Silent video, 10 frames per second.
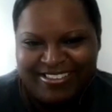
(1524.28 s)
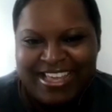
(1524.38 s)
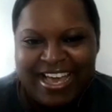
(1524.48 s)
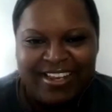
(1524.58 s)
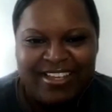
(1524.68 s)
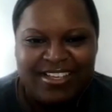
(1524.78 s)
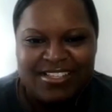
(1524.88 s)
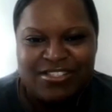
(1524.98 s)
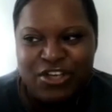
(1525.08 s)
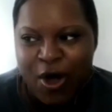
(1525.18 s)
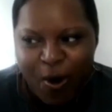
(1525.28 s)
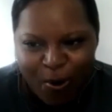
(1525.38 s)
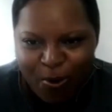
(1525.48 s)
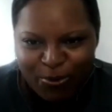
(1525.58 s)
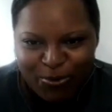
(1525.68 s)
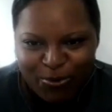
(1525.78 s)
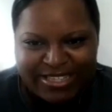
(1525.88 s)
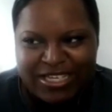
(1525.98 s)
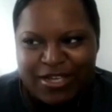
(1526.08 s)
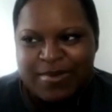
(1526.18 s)
That is gold
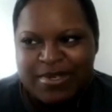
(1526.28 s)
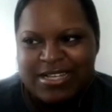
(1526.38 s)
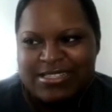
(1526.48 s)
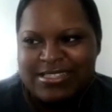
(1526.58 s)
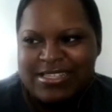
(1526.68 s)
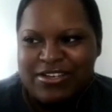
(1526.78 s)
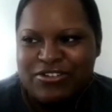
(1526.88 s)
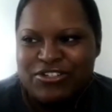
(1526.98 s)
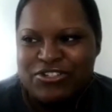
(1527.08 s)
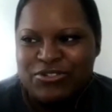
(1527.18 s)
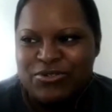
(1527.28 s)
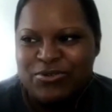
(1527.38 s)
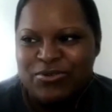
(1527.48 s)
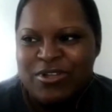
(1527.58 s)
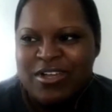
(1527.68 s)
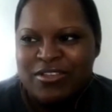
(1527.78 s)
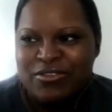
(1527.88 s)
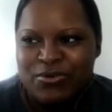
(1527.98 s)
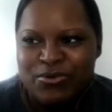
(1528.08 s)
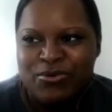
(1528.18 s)
right there, because it tells you
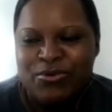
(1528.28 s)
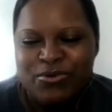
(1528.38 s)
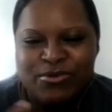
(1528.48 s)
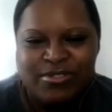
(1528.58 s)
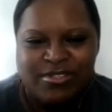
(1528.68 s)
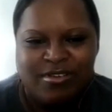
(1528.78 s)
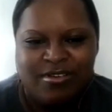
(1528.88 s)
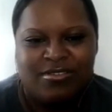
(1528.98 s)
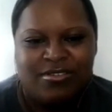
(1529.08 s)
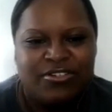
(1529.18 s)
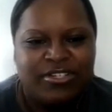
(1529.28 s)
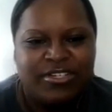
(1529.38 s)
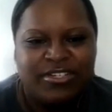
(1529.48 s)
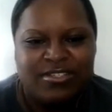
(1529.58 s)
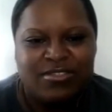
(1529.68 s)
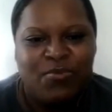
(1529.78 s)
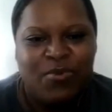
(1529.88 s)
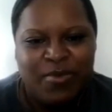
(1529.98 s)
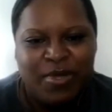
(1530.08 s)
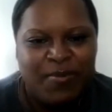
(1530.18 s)
through Google's and all the search engines
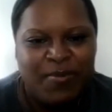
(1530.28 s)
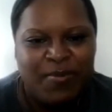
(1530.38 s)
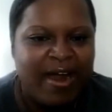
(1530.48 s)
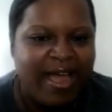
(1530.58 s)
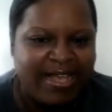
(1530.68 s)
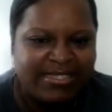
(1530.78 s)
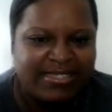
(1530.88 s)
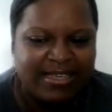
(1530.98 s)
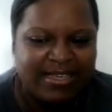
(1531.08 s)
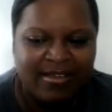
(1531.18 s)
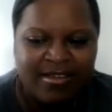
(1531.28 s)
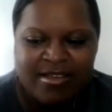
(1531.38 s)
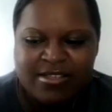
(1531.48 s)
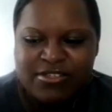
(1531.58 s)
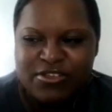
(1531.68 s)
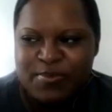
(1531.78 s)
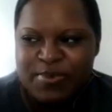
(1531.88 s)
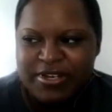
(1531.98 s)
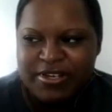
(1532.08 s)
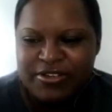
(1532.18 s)
what people are asking. So
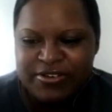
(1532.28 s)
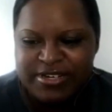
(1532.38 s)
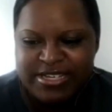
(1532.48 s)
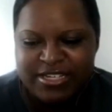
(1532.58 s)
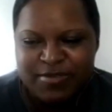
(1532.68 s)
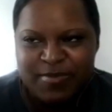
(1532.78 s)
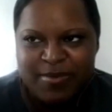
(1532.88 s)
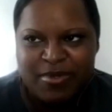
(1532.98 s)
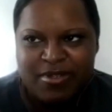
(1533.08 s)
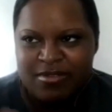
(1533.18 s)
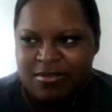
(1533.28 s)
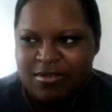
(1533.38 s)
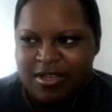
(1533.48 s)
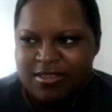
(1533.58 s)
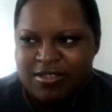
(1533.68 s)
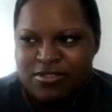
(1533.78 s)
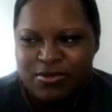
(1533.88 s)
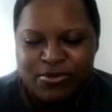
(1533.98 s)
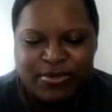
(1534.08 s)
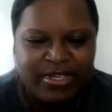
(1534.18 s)
you put in your niche, maybe I think
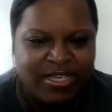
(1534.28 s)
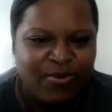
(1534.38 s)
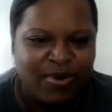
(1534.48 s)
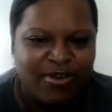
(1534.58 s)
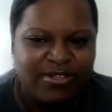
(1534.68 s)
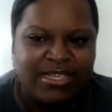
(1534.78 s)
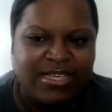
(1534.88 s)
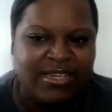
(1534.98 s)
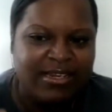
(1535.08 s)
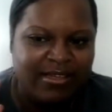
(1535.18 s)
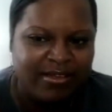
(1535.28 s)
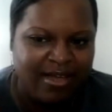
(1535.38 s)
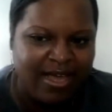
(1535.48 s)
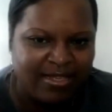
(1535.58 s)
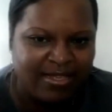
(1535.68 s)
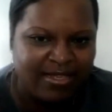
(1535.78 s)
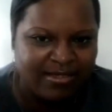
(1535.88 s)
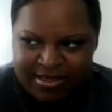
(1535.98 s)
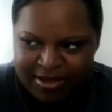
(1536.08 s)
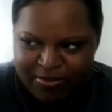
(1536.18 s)
2 or 3 keywords, and then
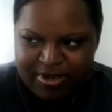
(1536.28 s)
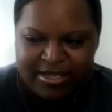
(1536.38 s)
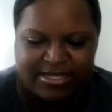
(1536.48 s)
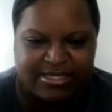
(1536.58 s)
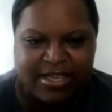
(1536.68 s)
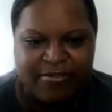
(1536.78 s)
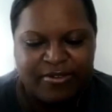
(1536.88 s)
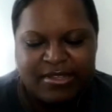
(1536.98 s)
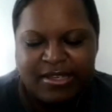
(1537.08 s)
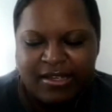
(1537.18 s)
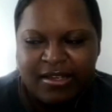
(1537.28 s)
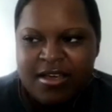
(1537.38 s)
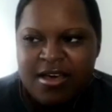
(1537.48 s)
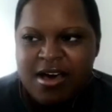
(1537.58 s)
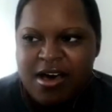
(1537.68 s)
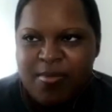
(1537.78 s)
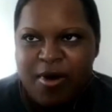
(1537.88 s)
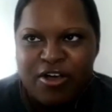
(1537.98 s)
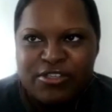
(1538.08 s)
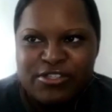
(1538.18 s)
they will list everything.
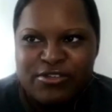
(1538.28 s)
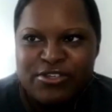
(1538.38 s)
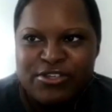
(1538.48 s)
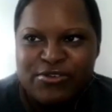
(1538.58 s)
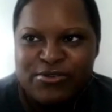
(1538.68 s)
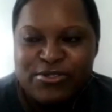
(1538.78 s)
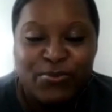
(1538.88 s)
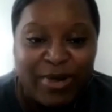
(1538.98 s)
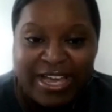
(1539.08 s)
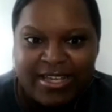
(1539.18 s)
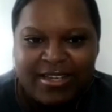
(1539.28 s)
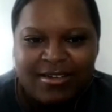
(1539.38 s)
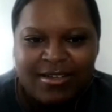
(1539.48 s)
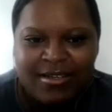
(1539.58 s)
Also use Reddit.